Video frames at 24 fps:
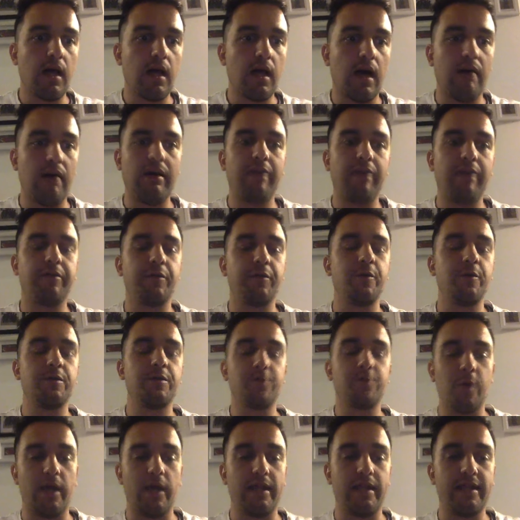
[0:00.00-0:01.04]
All I have to do is
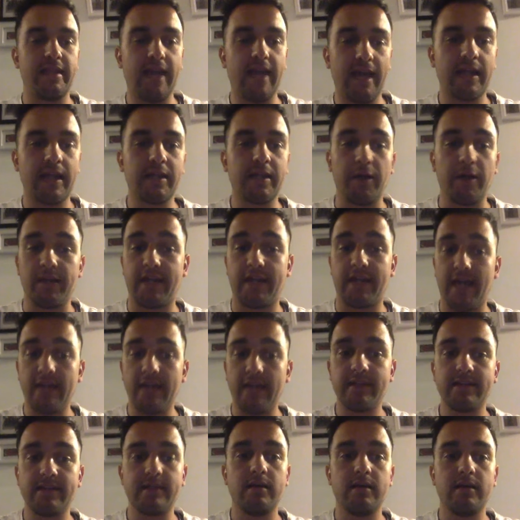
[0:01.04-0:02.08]
do a
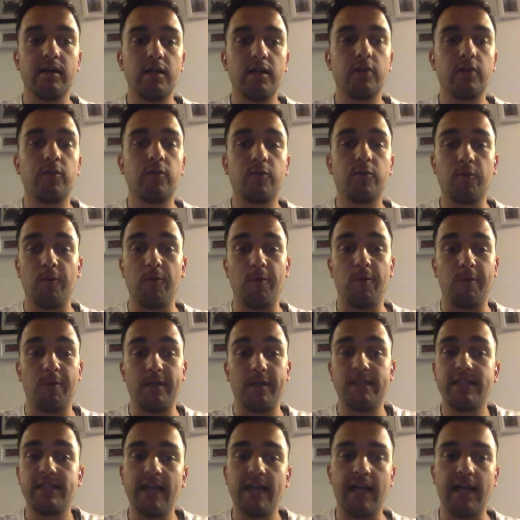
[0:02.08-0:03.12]
dag.get to the
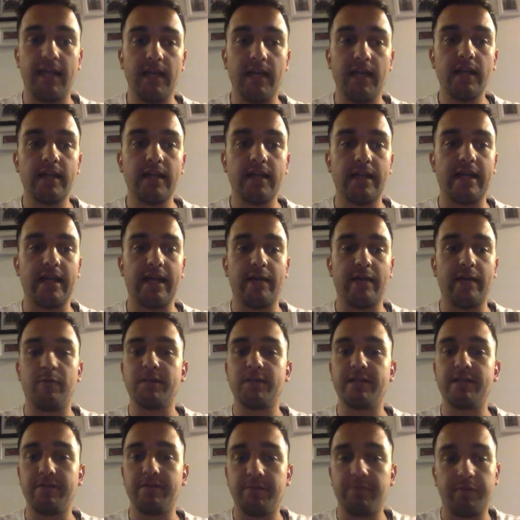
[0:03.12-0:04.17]
CID that I
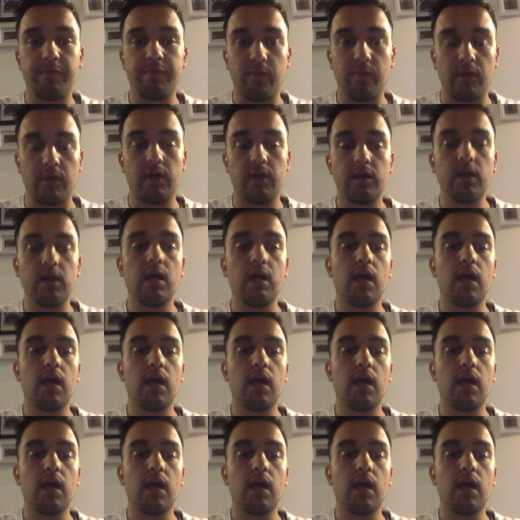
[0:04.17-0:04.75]
received before,